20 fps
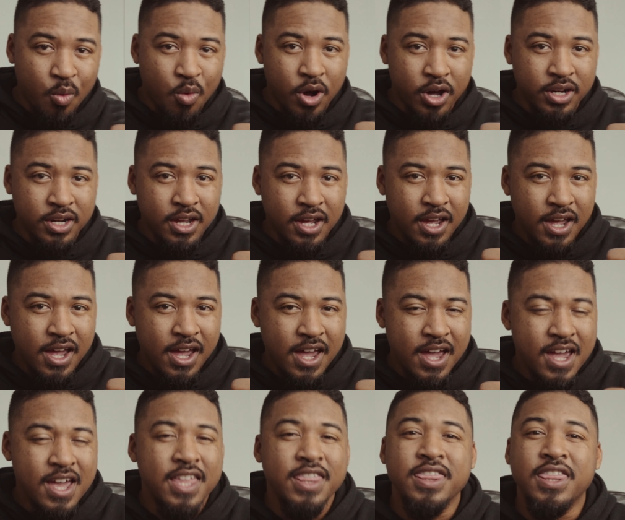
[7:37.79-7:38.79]
one,
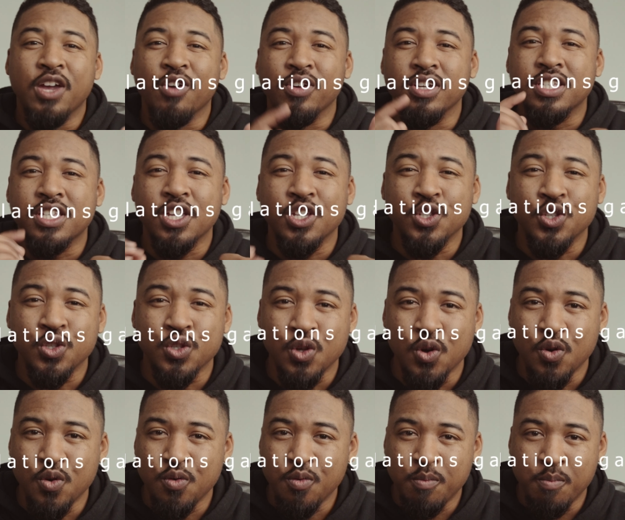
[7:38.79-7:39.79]
there is
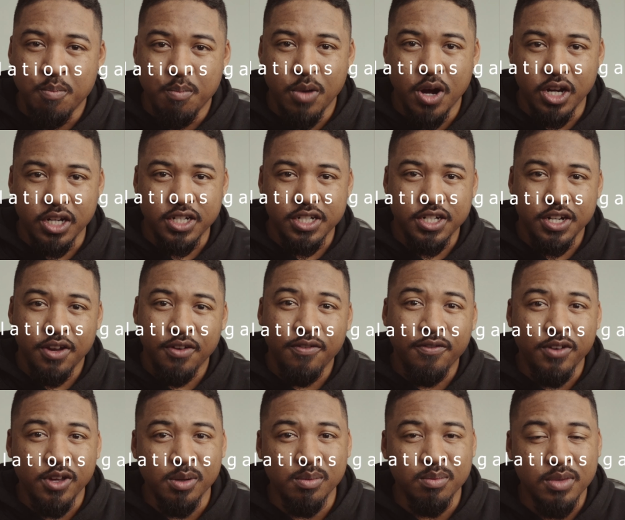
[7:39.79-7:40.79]
so much
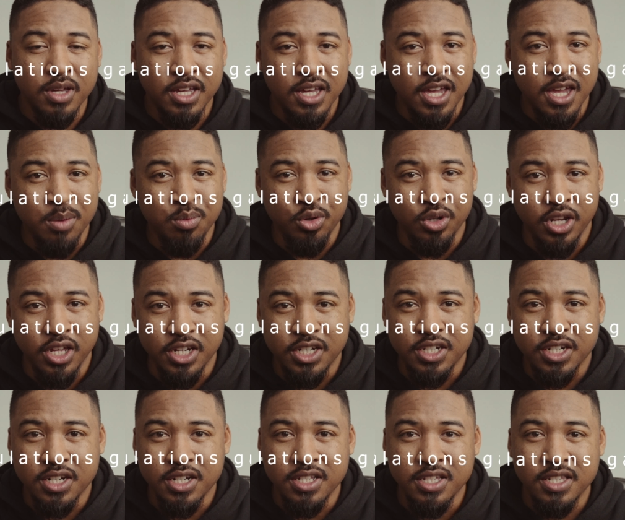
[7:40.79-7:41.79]
film
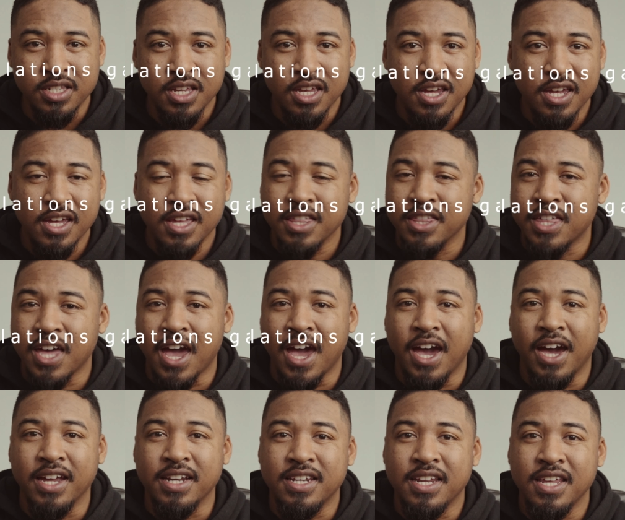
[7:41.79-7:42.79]
emulations
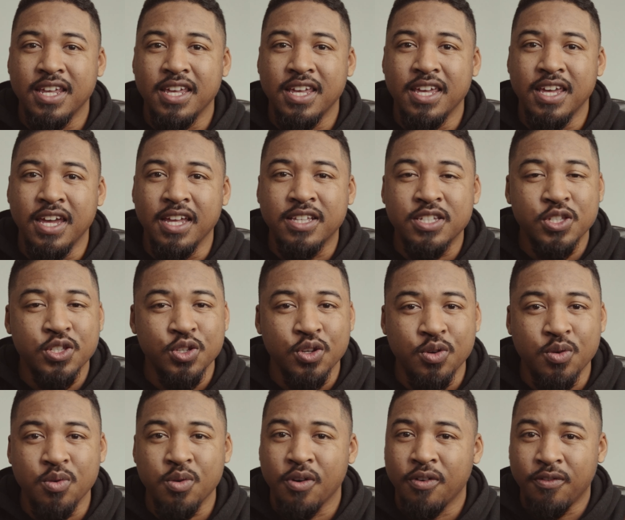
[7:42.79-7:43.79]
that it's
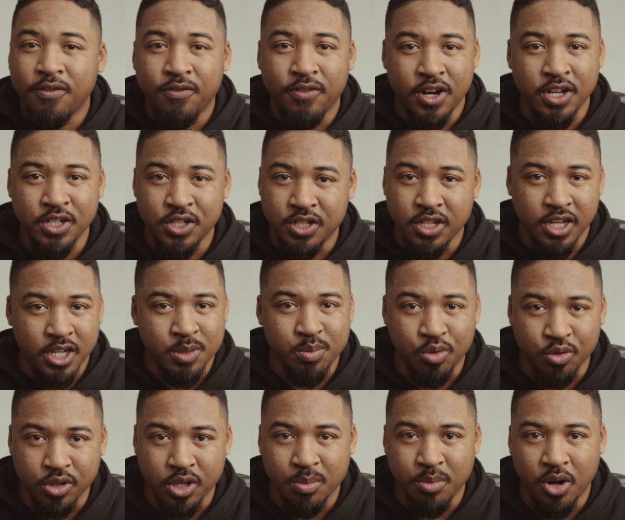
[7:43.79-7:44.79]
so fun to
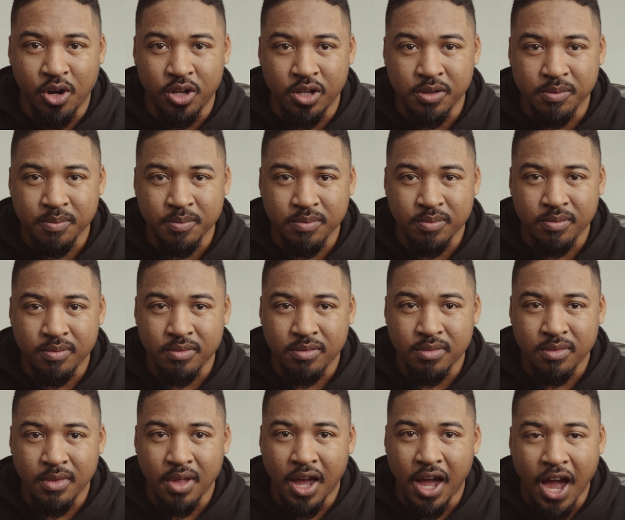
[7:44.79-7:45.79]
explore them all.
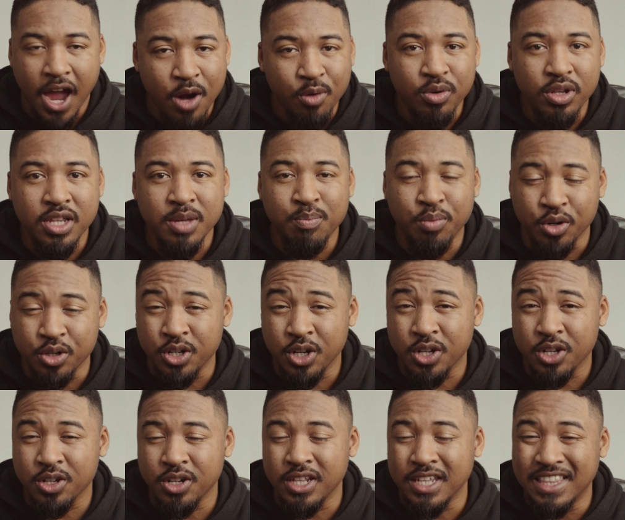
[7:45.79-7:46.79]
I really
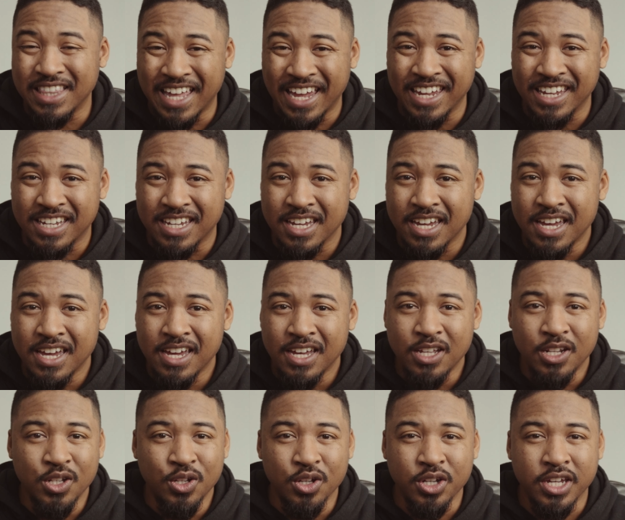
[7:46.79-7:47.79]
particularly like
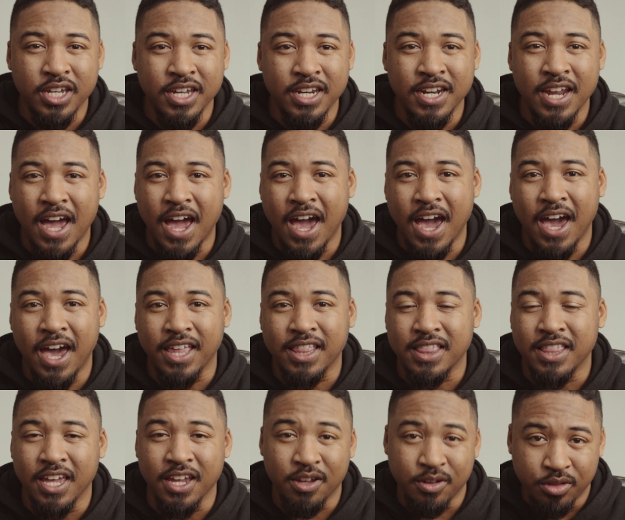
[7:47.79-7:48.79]
looking at
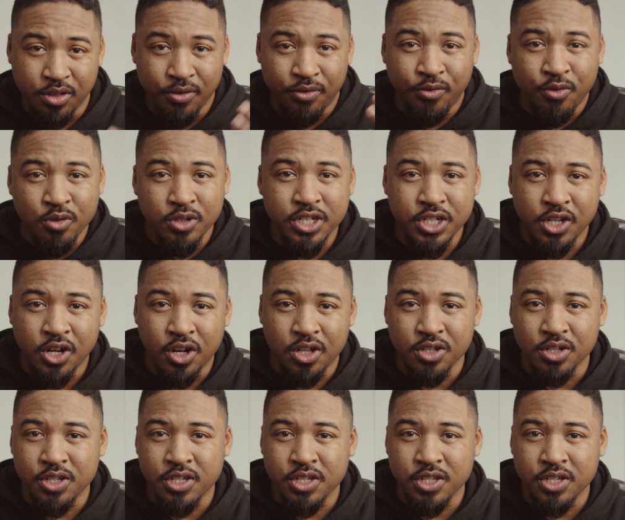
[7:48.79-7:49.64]
like the Fuji color